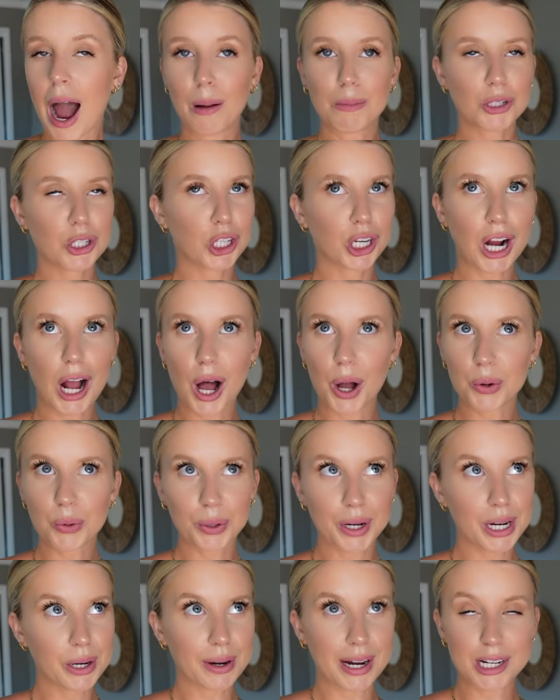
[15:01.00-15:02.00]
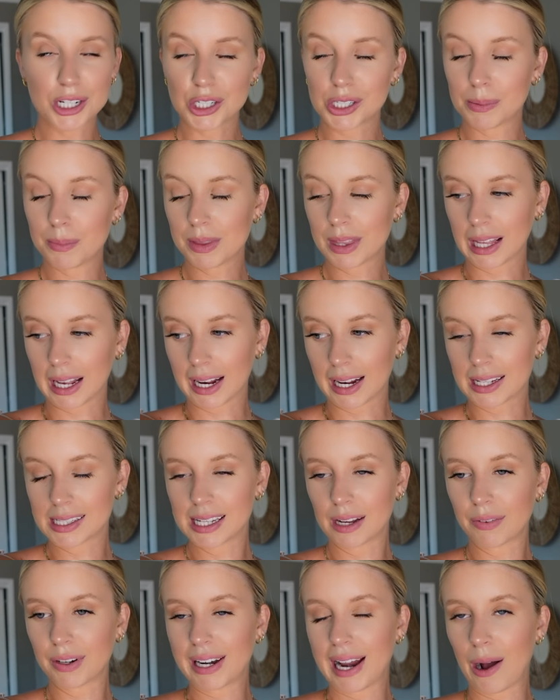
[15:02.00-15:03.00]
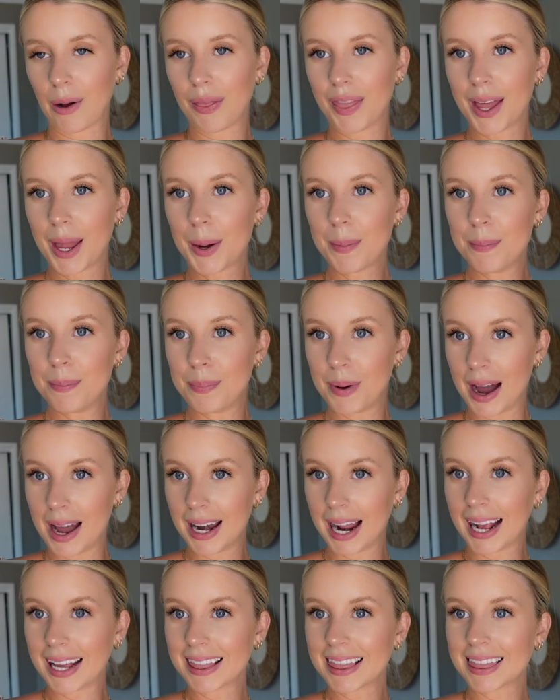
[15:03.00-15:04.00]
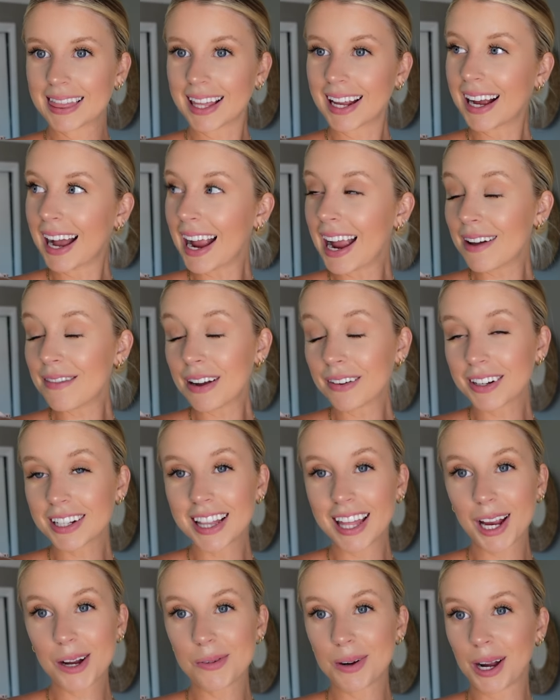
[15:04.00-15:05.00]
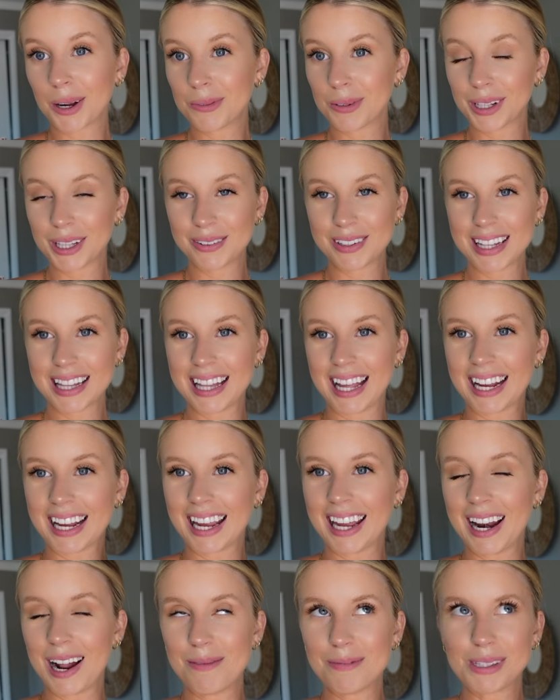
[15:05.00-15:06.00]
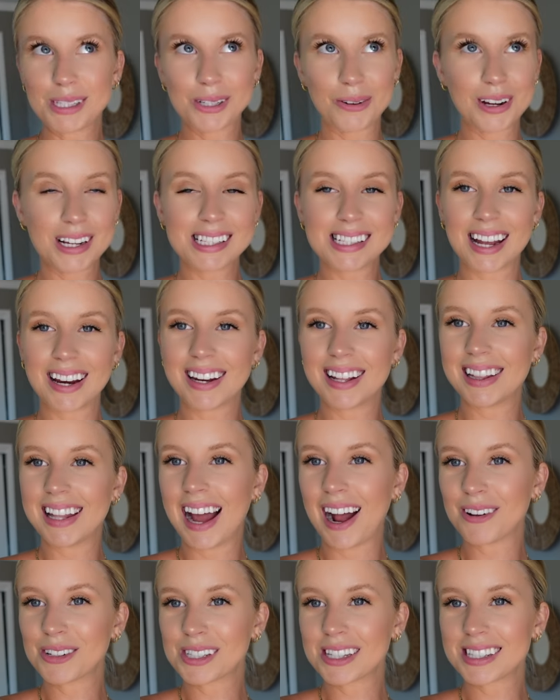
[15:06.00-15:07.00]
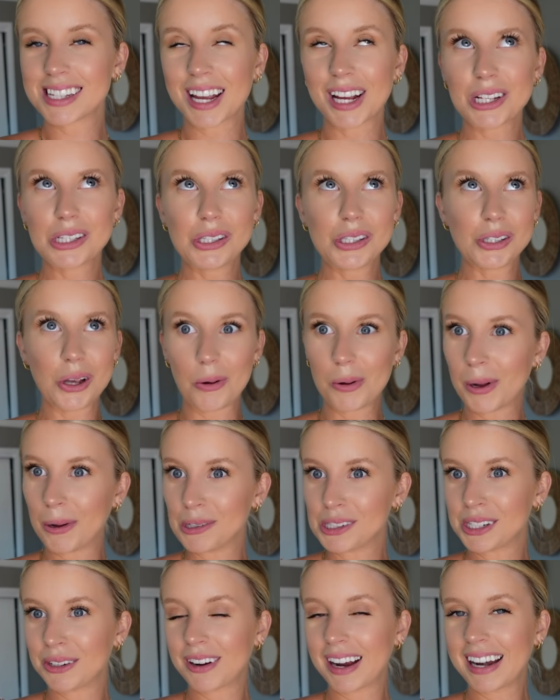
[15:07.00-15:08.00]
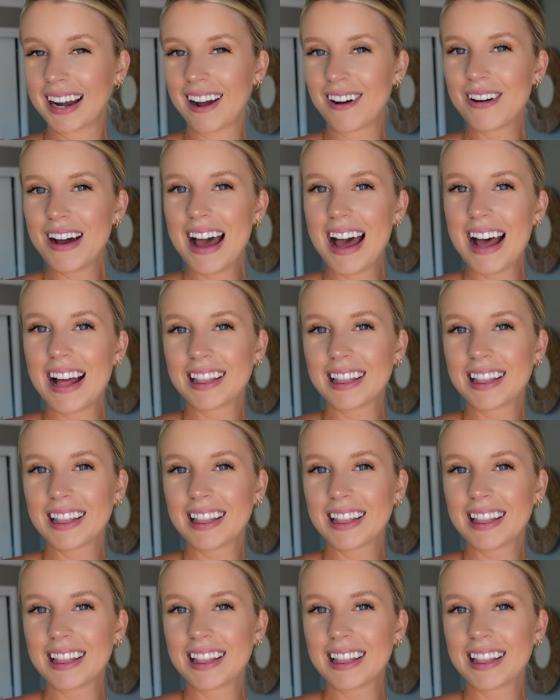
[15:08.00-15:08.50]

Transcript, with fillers: I'm sure I'll rearrange some things every now and then, but I think I have everything where I really, really like it. I'm so excited. The house is like so cozy right now.